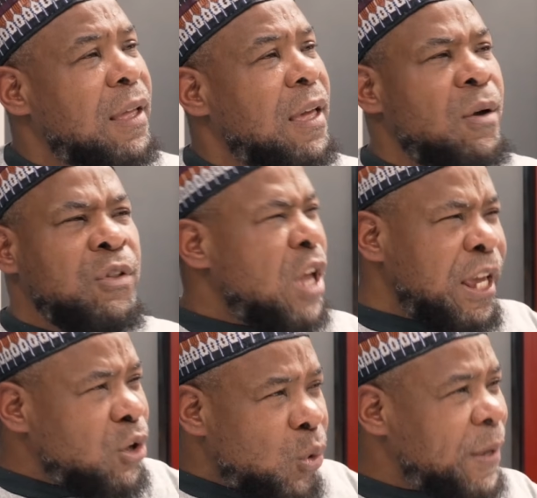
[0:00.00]
He
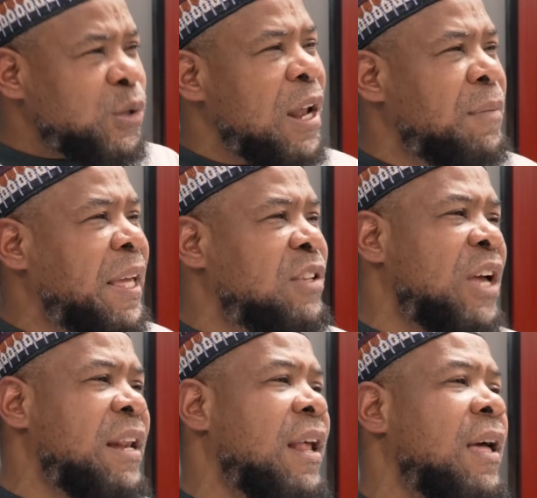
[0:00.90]
knew he was going to be in
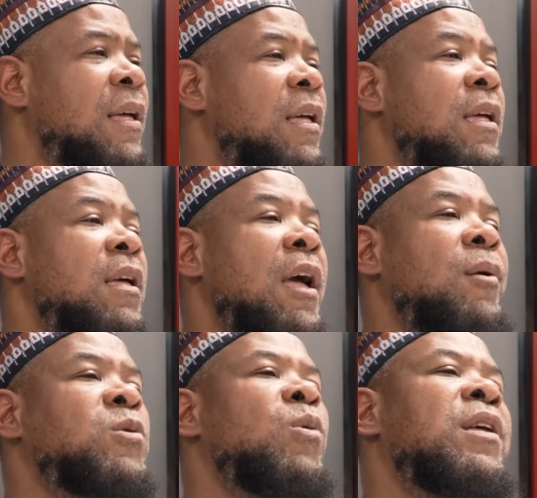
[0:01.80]
Jannah. And
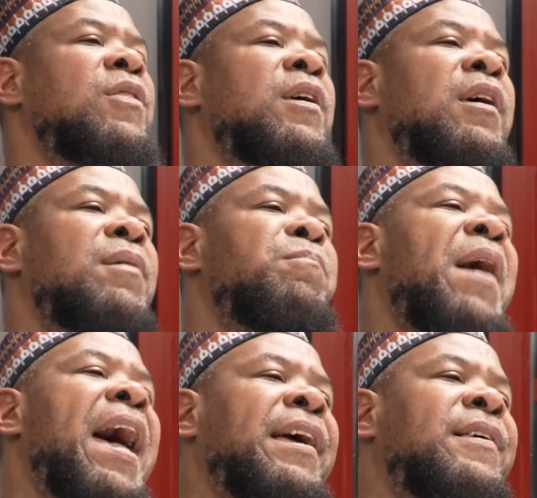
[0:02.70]
he was one of the
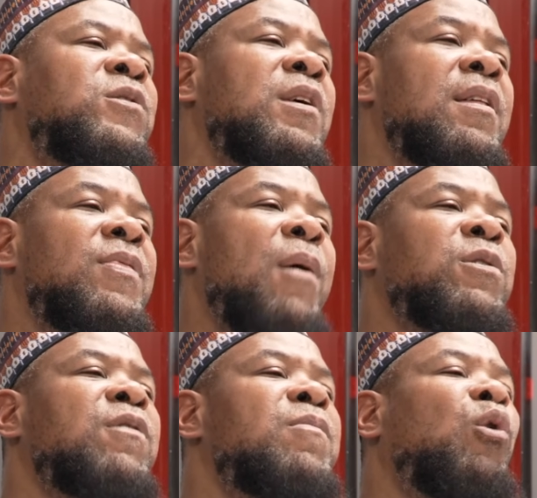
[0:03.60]
companions that
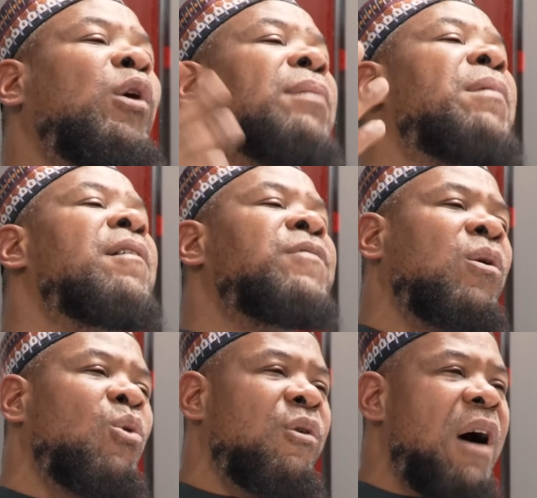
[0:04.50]
was from the ulama of
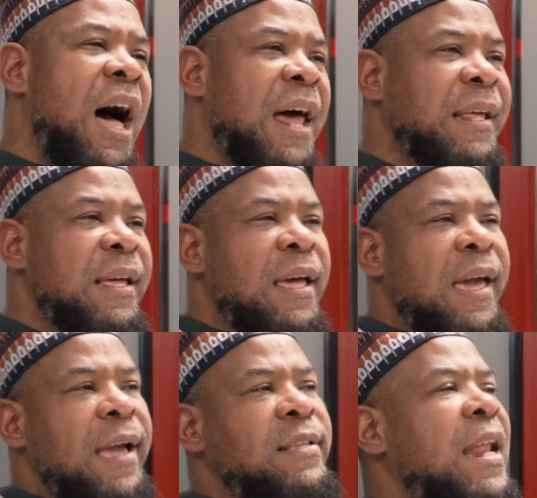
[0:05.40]
the Quran.
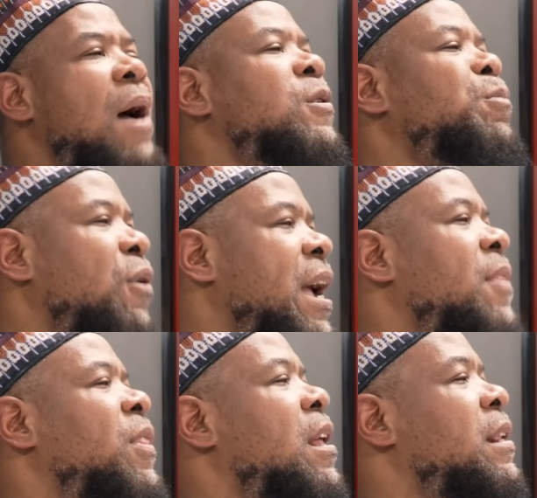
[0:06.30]
He said, I was
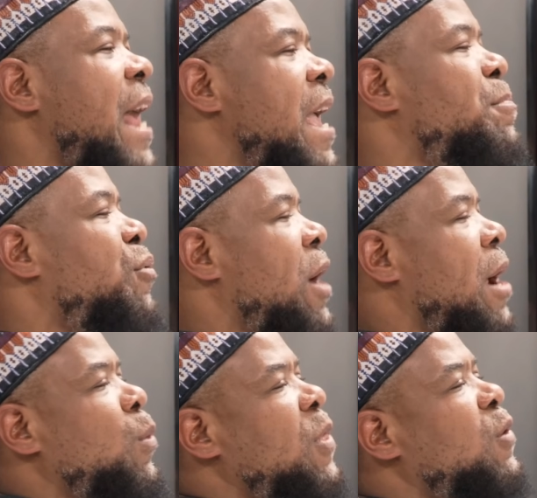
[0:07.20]
praying the night
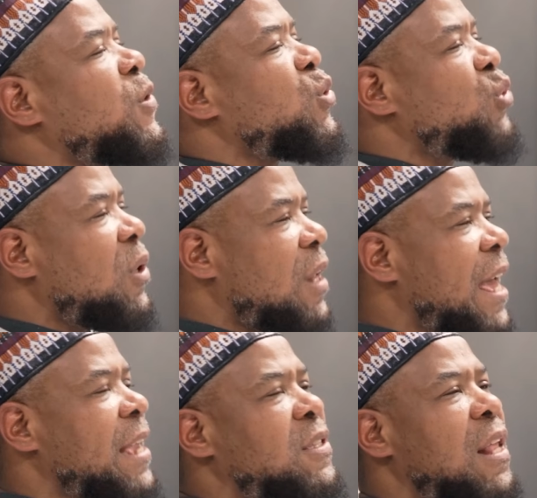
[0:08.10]
prayer with
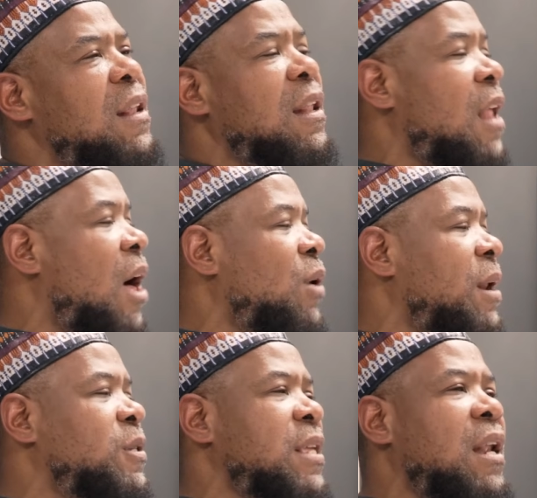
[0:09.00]
Rasulullah sallallahu
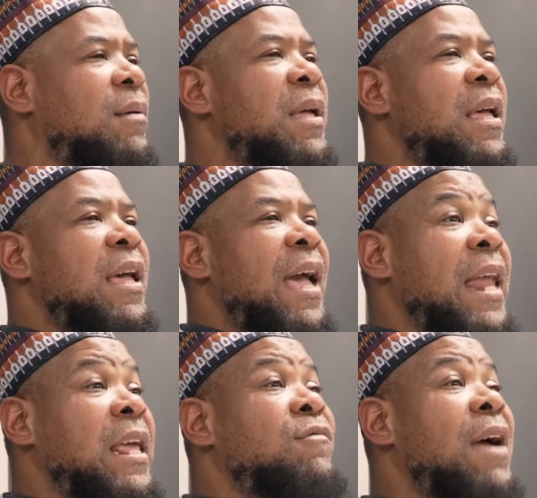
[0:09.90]
alaihi wasallam,
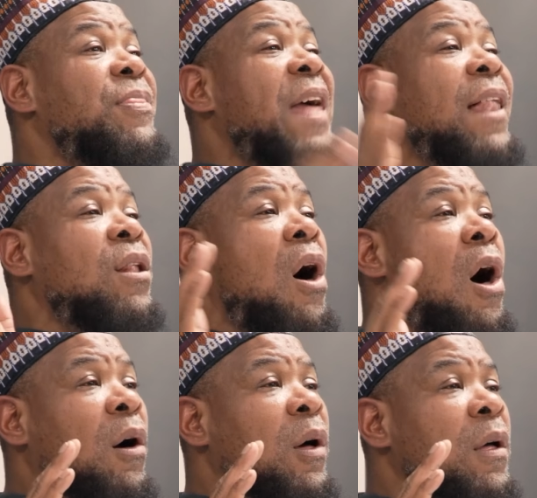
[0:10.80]
and he read that
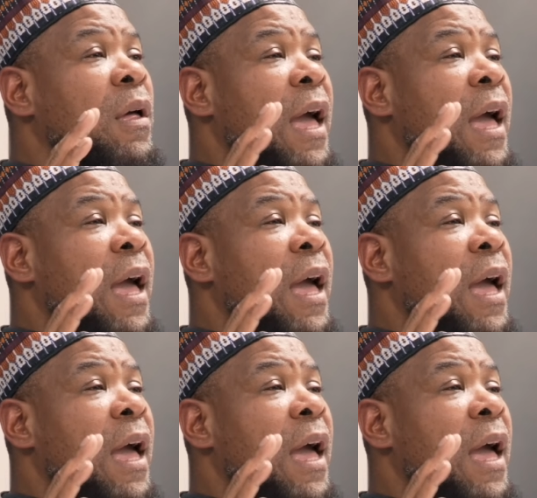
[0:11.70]
long.